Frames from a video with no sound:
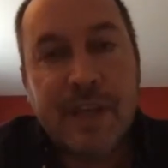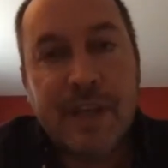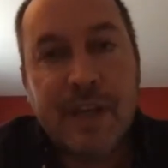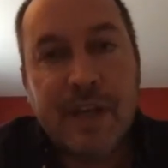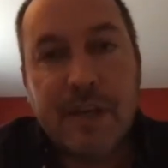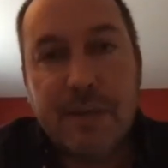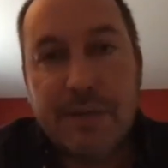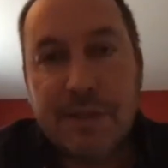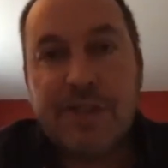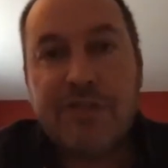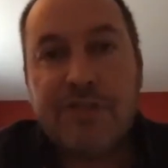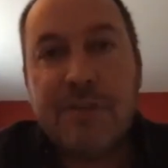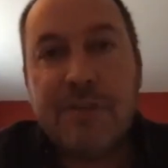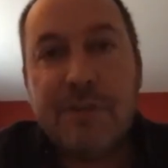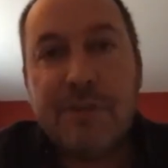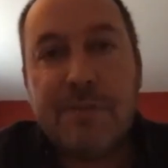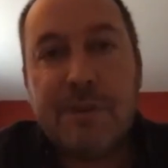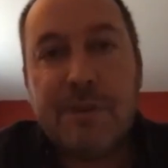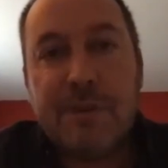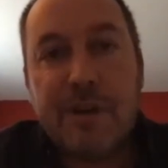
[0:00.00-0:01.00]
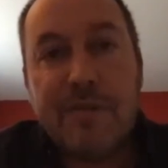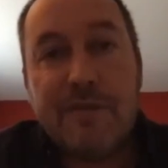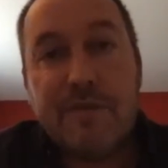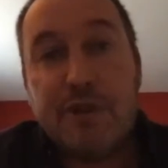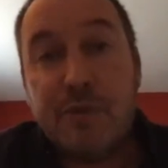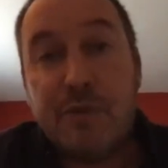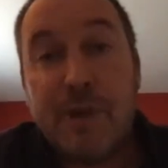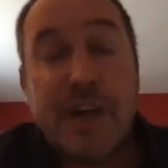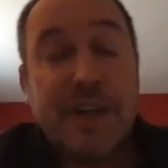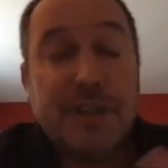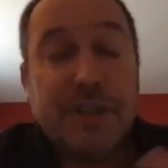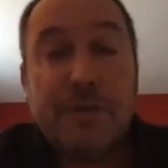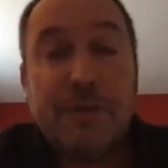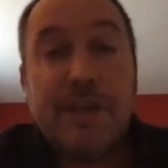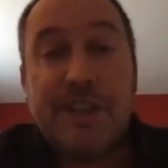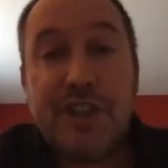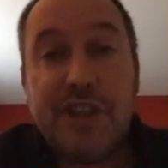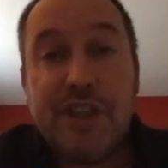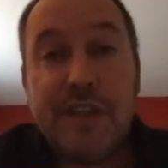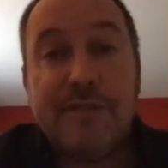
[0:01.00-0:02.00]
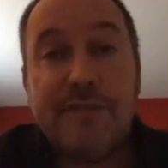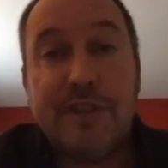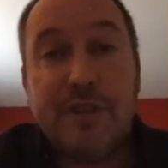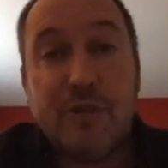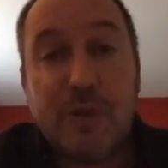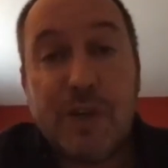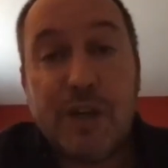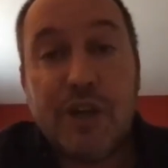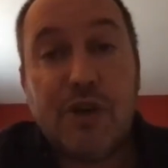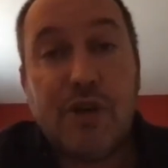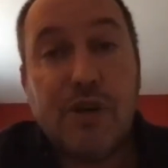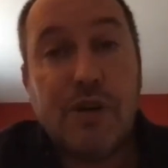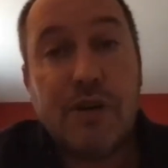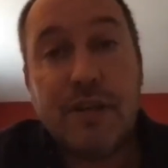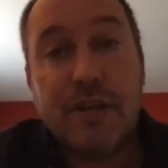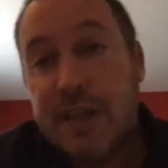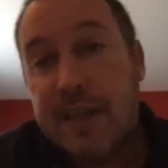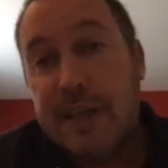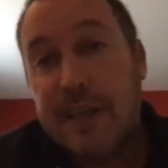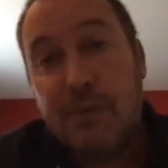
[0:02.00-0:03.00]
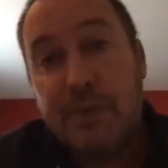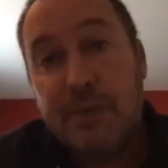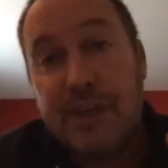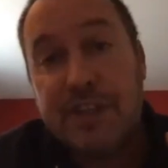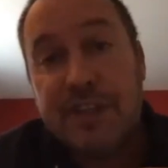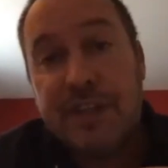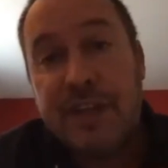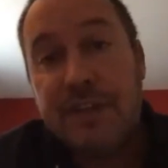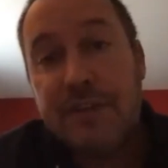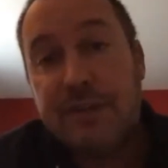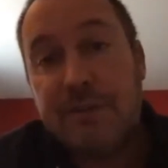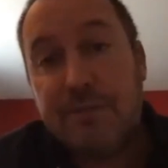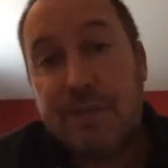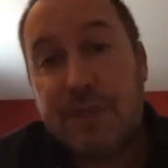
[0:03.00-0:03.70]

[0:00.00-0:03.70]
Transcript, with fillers: And it was extremely powerful. And we actually, we achieved it. We got, we extended